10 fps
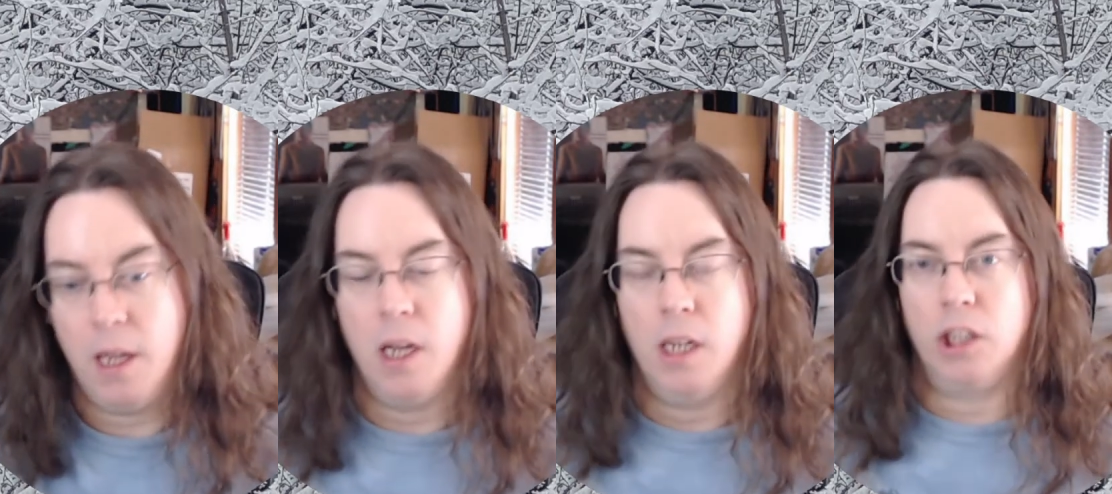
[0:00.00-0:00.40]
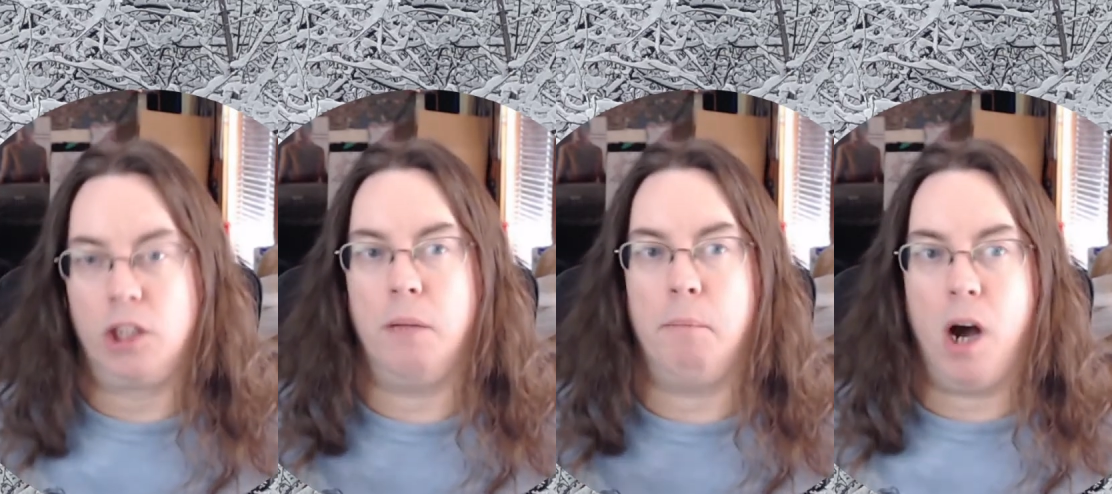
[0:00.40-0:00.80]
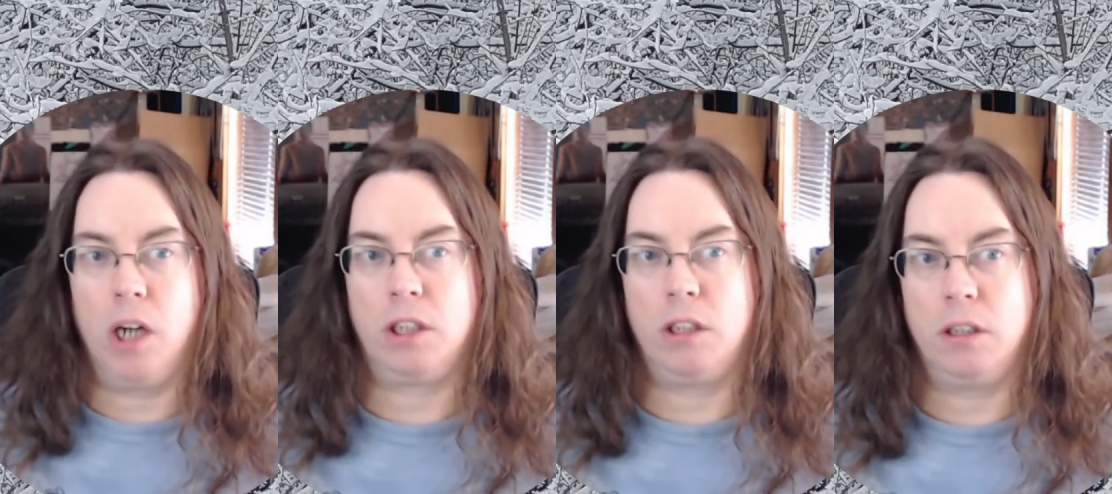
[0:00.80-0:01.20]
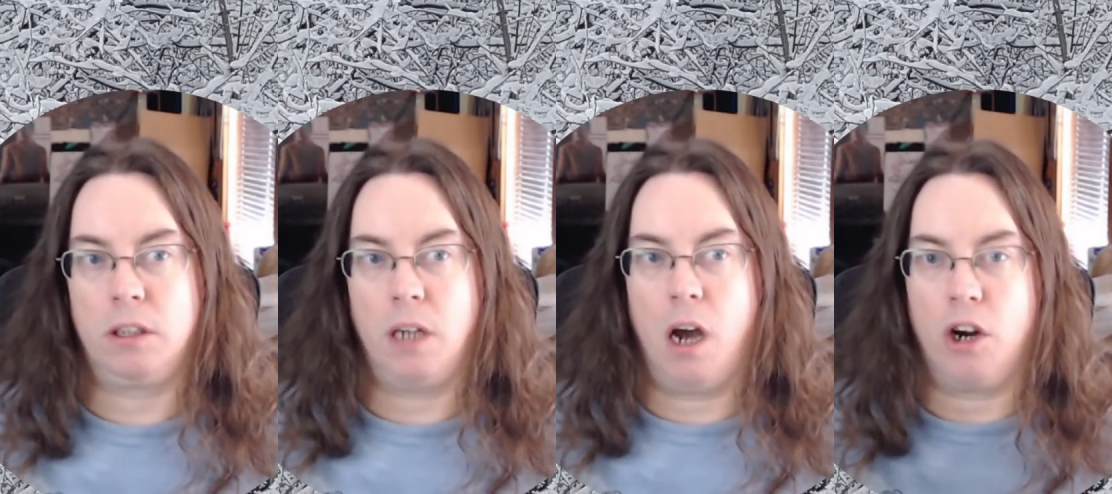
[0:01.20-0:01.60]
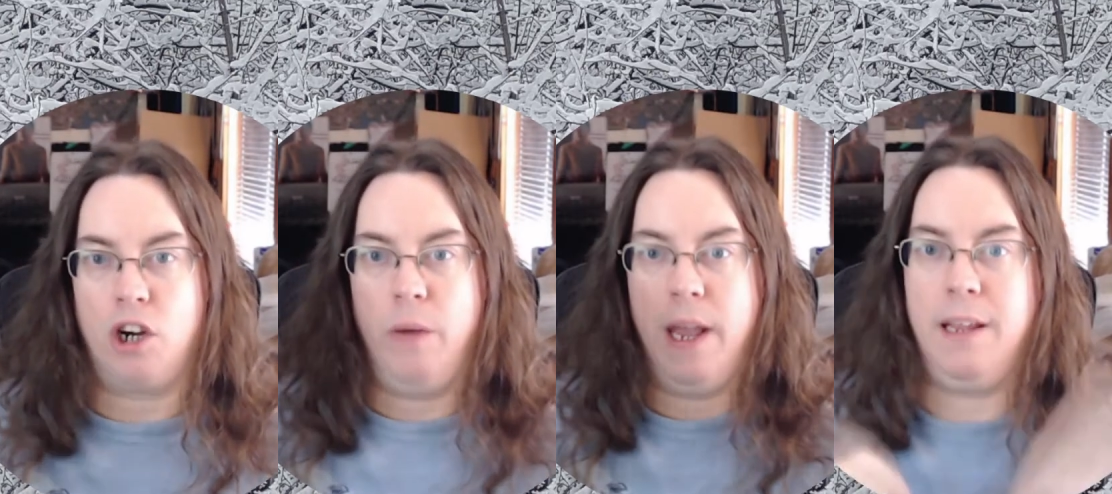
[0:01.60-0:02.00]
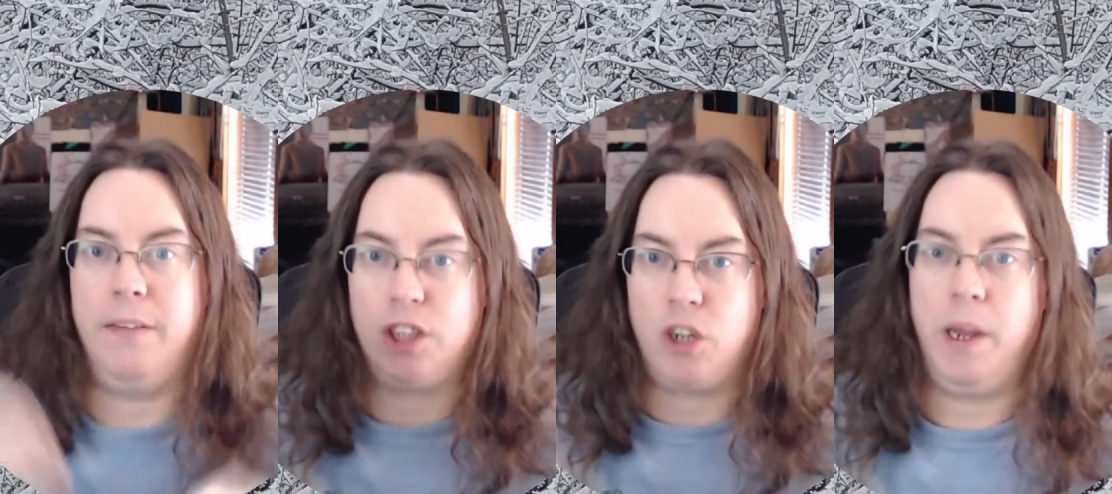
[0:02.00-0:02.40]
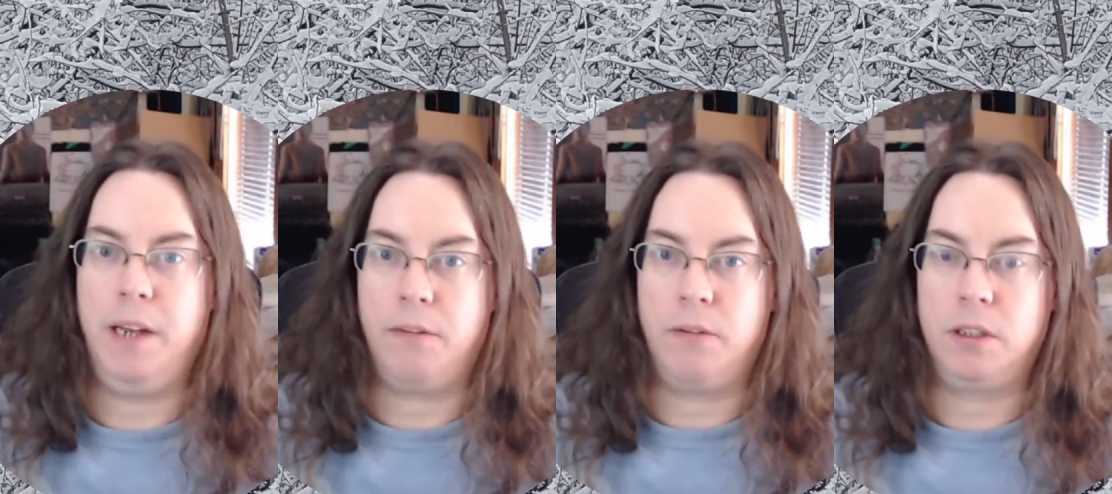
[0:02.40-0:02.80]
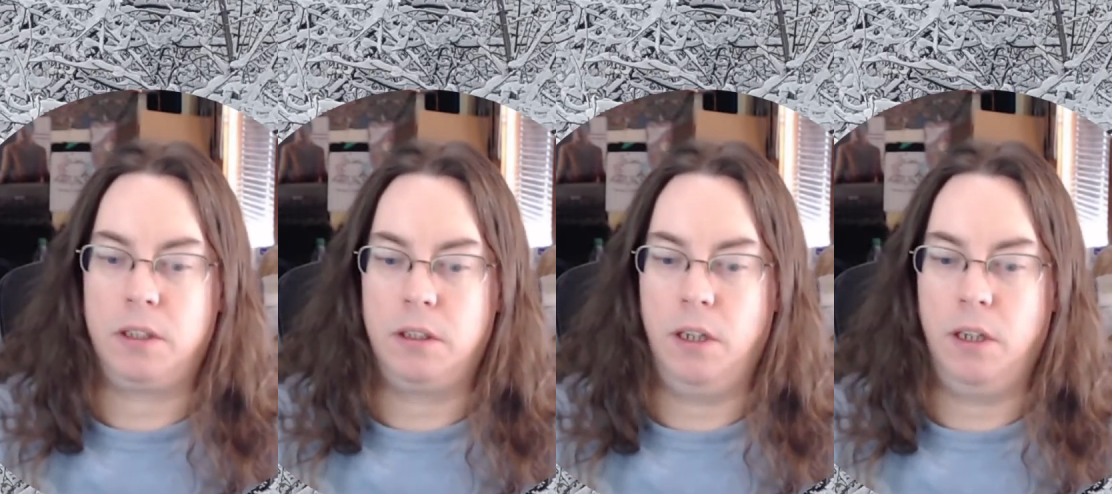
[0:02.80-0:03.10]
So the monsters are creating this terrain difference. You know what I